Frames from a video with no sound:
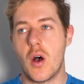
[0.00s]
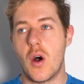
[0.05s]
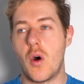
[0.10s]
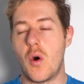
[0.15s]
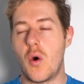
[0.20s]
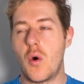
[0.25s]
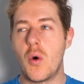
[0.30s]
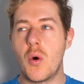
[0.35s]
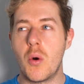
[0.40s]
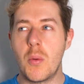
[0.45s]

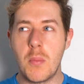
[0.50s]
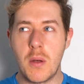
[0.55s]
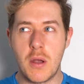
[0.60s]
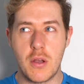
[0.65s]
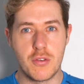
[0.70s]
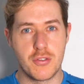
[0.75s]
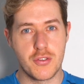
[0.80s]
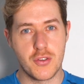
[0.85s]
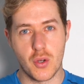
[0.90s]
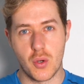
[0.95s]

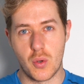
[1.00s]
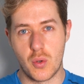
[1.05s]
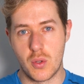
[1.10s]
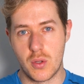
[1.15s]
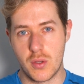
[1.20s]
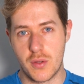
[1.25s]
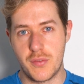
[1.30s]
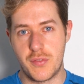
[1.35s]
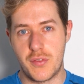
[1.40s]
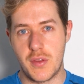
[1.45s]
almost
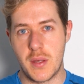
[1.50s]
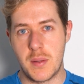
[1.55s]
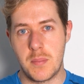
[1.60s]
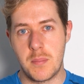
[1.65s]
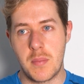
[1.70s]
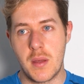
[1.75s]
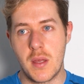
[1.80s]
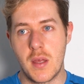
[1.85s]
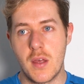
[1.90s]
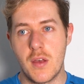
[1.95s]
all of
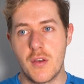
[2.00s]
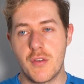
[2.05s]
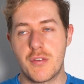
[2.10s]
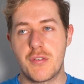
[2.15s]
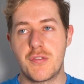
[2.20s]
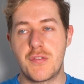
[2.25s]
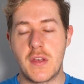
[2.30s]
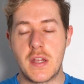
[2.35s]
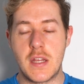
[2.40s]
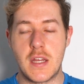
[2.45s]
them
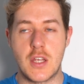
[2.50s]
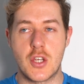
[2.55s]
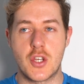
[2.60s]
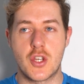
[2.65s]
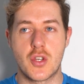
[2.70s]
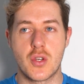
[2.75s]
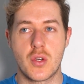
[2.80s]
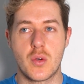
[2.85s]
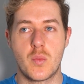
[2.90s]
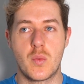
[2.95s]

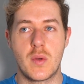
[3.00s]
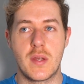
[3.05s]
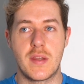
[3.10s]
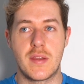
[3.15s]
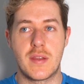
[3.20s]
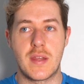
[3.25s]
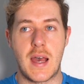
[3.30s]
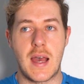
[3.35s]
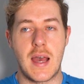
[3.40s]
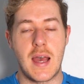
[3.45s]
finish with
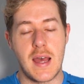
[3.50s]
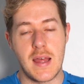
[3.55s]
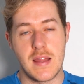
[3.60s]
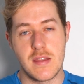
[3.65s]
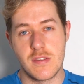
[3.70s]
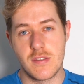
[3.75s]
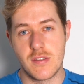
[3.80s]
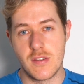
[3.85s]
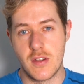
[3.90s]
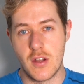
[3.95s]
the
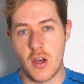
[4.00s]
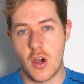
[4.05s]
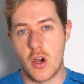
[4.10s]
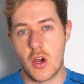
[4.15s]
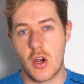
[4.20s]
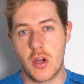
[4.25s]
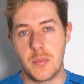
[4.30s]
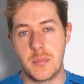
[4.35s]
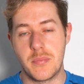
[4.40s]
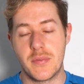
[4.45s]
hands and
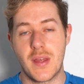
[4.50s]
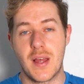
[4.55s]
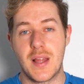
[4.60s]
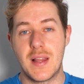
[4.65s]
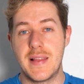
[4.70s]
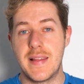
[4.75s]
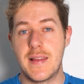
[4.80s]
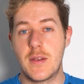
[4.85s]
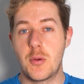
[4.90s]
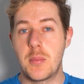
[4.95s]
arms a
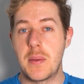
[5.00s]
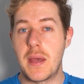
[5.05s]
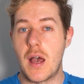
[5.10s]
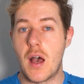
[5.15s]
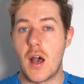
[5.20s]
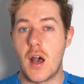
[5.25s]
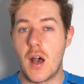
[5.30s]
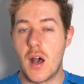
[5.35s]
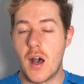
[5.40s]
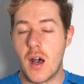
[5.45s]
little bit
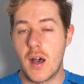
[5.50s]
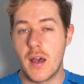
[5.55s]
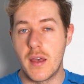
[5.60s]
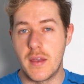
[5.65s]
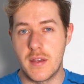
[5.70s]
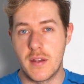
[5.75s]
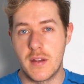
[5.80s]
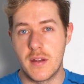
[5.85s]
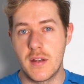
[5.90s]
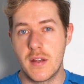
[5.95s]

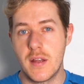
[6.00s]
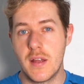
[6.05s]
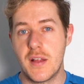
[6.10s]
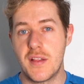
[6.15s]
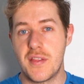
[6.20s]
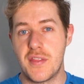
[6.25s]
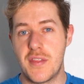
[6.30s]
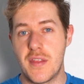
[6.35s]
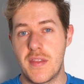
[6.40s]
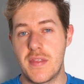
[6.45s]
higher
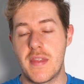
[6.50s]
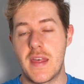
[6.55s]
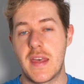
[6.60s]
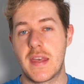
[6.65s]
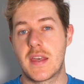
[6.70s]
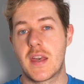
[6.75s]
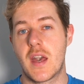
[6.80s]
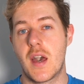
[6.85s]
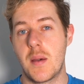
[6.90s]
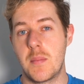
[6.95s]
than they
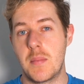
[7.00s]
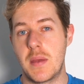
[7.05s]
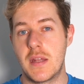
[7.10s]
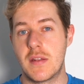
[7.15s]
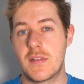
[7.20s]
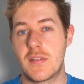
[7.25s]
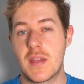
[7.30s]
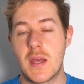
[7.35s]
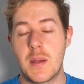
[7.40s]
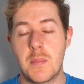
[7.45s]
come
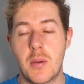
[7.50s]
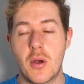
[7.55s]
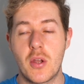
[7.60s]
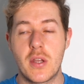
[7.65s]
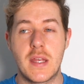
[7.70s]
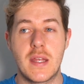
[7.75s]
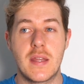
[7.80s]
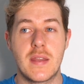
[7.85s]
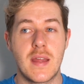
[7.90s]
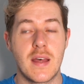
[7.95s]
into their
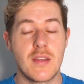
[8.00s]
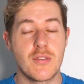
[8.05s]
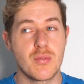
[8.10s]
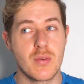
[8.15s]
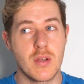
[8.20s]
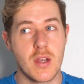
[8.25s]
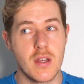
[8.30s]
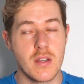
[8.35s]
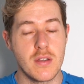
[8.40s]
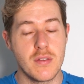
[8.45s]
body, and that's
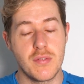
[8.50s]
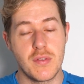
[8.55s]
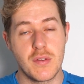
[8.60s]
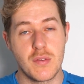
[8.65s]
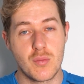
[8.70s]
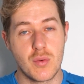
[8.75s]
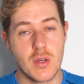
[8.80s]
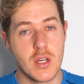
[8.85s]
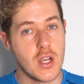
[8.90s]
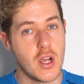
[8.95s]
kind of
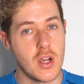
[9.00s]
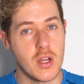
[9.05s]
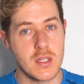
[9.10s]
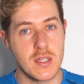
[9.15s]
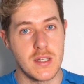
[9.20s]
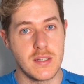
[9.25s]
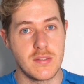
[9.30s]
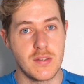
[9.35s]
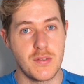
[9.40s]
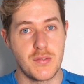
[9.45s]

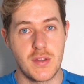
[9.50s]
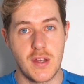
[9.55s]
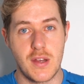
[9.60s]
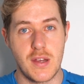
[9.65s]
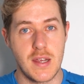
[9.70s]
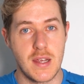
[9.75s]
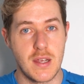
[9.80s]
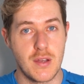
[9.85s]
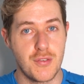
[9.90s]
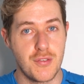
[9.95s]
regardless if they're
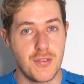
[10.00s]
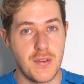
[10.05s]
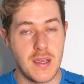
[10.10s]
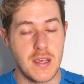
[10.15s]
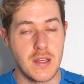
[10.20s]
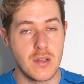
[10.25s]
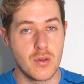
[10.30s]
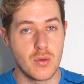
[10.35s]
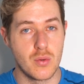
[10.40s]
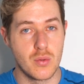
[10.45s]
hitting a
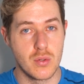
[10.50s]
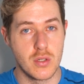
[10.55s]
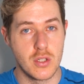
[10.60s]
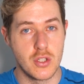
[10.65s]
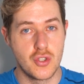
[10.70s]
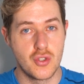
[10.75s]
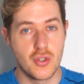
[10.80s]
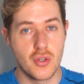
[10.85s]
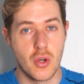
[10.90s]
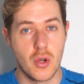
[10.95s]
fade or a
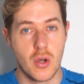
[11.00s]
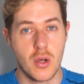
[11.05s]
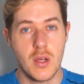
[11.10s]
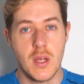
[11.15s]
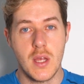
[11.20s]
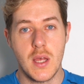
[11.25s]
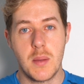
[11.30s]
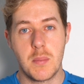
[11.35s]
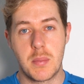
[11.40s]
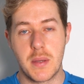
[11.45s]
draw,
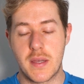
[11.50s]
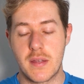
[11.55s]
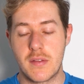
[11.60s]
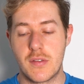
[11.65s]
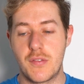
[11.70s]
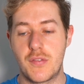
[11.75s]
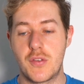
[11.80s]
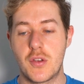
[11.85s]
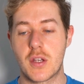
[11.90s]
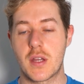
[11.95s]
because
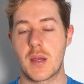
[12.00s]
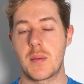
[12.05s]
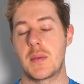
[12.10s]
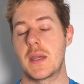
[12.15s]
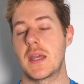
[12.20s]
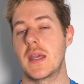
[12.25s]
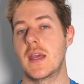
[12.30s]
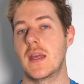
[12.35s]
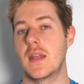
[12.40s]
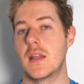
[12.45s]
if you're
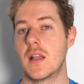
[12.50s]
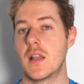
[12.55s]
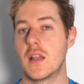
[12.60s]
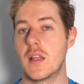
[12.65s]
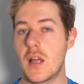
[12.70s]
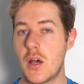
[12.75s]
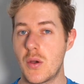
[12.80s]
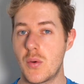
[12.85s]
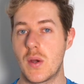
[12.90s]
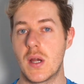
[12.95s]
coming in
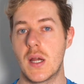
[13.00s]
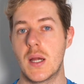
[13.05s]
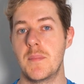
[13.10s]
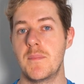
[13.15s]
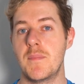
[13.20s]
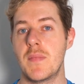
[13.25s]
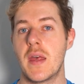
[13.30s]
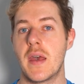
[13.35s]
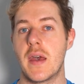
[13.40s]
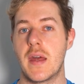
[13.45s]
lower
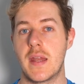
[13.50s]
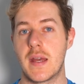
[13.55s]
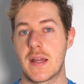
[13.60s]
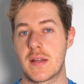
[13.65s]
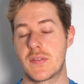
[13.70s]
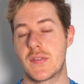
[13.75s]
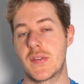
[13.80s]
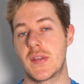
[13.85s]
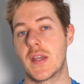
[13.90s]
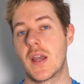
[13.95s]
and
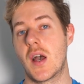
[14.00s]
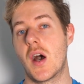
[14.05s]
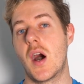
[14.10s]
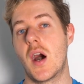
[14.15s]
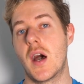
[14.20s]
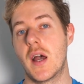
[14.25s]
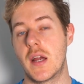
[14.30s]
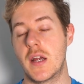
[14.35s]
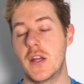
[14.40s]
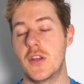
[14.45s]
exiting
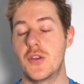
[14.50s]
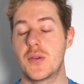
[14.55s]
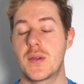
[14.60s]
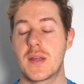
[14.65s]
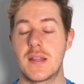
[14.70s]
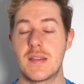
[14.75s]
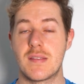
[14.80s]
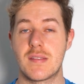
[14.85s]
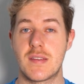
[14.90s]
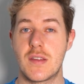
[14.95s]
higher, you
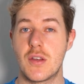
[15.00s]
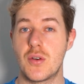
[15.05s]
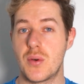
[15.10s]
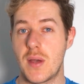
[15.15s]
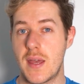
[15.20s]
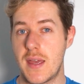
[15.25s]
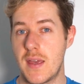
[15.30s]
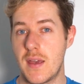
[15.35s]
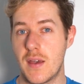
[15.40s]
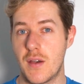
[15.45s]
can still
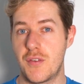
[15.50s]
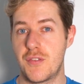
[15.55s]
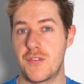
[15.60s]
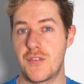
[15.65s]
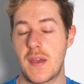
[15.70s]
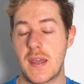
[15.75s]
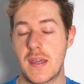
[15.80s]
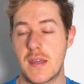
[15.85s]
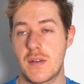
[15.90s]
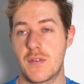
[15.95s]
hit a
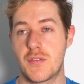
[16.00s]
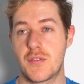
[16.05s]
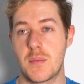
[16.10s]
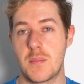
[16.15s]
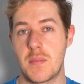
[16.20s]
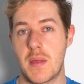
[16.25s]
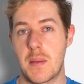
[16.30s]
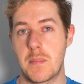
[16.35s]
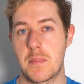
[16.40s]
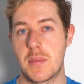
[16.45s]
fade from
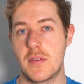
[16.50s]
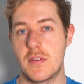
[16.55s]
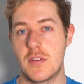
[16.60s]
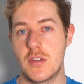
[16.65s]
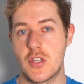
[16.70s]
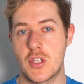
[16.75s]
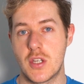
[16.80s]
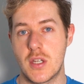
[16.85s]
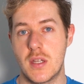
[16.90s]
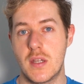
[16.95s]
that
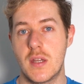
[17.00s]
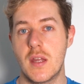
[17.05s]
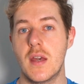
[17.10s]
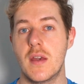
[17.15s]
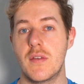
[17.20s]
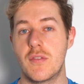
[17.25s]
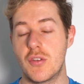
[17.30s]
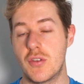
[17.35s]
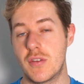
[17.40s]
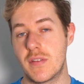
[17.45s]
position
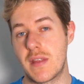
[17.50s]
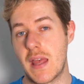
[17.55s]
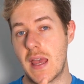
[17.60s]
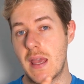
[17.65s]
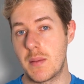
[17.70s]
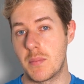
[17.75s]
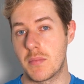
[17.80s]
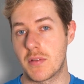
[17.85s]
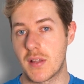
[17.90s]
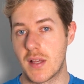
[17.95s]
if you just
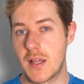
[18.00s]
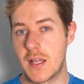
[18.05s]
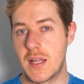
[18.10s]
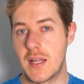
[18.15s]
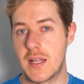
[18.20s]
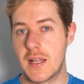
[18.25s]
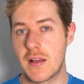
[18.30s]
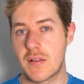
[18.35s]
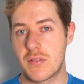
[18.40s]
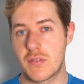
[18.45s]
aim slightly
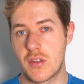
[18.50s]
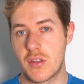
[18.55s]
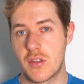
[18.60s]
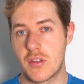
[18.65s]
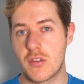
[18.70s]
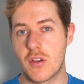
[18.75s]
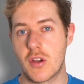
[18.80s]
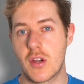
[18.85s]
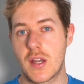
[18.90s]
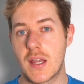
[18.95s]
left of the
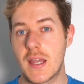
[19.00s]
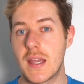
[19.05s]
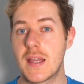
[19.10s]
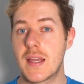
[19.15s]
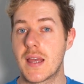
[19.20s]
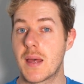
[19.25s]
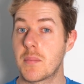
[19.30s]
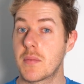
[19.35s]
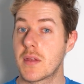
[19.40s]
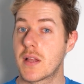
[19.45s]
target and
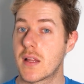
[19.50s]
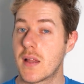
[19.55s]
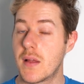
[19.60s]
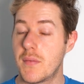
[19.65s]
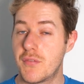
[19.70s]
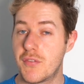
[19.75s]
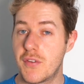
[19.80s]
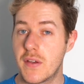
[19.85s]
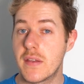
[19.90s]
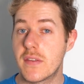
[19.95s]
kept the
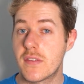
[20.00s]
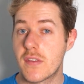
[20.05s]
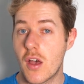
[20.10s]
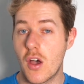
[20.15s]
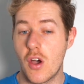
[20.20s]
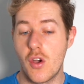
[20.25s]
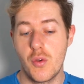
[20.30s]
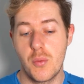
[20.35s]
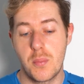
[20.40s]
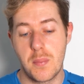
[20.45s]
club face
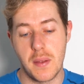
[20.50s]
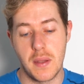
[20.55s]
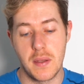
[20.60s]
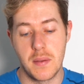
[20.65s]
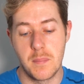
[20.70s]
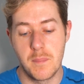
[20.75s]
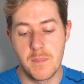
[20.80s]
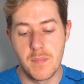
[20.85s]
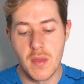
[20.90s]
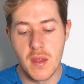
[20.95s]

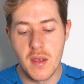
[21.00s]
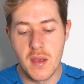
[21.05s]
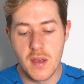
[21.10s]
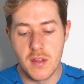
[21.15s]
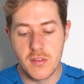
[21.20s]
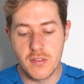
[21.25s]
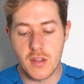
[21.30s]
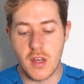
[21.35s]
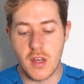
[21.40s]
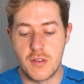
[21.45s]
open.
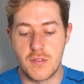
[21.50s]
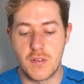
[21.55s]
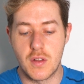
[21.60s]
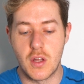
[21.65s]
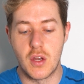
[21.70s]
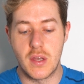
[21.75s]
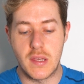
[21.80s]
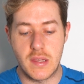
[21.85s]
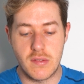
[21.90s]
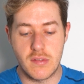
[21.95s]
It's of a
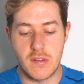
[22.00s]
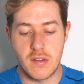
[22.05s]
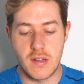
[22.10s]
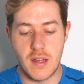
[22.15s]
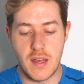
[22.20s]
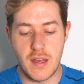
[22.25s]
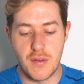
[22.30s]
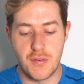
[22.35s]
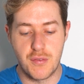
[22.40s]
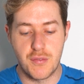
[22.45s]
lot easier to
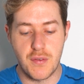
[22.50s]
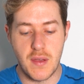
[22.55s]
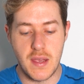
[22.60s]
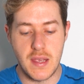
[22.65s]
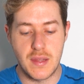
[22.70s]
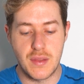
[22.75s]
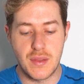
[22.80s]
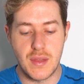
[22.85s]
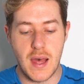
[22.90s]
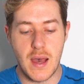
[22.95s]
hit a
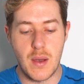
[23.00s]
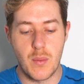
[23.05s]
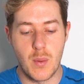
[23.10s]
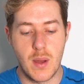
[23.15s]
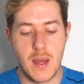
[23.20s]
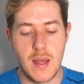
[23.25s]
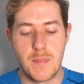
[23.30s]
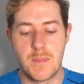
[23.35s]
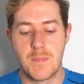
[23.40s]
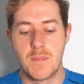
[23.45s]
fade that
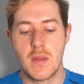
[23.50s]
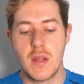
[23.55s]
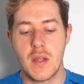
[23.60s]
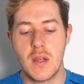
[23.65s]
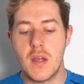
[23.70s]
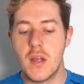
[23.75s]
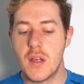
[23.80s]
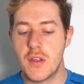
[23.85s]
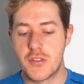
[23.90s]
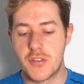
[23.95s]
way.
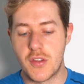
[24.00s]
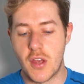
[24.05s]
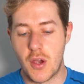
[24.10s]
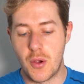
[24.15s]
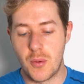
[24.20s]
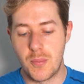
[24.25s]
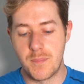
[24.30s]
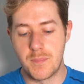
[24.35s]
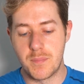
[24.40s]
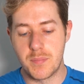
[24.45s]

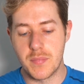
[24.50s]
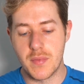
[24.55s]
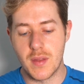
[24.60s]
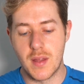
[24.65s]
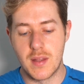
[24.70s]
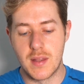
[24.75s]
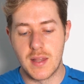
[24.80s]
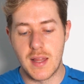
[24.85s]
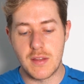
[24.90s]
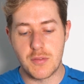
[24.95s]
So
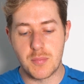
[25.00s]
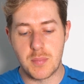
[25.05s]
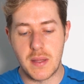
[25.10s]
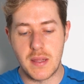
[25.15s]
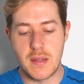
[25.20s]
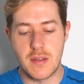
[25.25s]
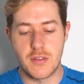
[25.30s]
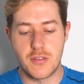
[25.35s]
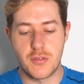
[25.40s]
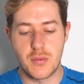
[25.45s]
let's
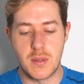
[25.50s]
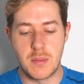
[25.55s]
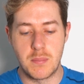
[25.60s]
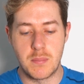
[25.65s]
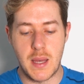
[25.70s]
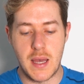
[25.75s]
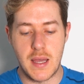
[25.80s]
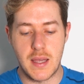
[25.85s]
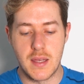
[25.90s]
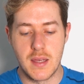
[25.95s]
play this swing
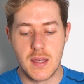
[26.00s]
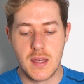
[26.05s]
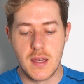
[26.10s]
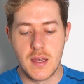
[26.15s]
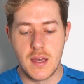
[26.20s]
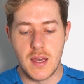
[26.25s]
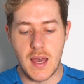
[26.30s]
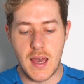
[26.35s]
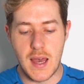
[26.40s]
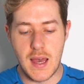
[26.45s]
back,
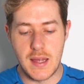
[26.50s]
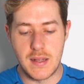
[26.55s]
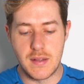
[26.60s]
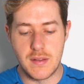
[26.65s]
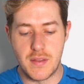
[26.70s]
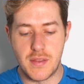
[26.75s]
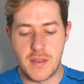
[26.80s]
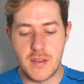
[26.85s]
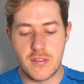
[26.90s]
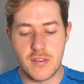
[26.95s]

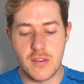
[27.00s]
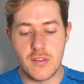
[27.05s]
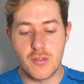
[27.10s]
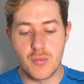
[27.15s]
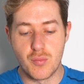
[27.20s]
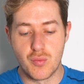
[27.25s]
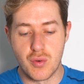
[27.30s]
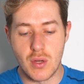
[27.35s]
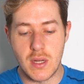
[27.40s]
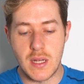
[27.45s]
and this is
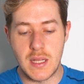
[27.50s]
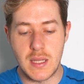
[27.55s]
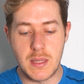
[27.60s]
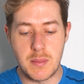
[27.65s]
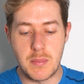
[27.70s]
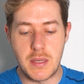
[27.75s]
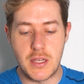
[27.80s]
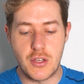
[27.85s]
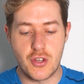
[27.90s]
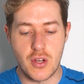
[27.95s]
really
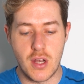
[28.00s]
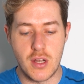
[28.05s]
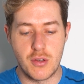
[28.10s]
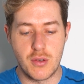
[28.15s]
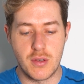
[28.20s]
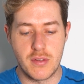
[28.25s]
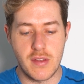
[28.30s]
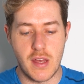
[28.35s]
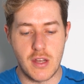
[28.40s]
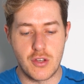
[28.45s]
me trying to
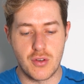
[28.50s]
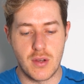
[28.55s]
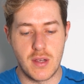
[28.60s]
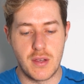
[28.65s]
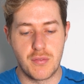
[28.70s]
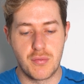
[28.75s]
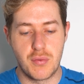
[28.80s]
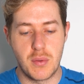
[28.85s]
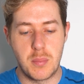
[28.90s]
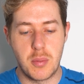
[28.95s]
exaggerate.
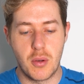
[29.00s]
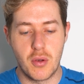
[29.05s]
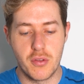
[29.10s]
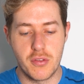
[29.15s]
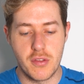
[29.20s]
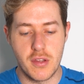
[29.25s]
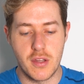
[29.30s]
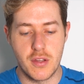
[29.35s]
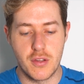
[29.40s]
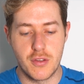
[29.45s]
If we pause
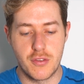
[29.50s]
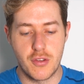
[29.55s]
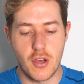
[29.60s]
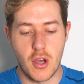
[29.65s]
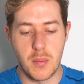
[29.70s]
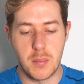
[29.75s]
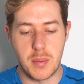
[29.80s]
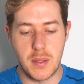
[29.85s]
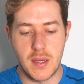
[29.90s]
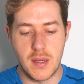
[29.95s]
it at the
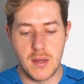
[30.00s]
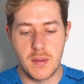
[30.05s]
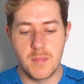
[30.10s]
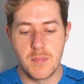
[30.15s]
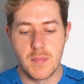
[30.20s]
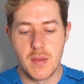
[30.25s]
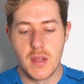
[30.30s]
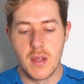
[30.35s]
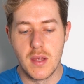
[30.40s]
top here,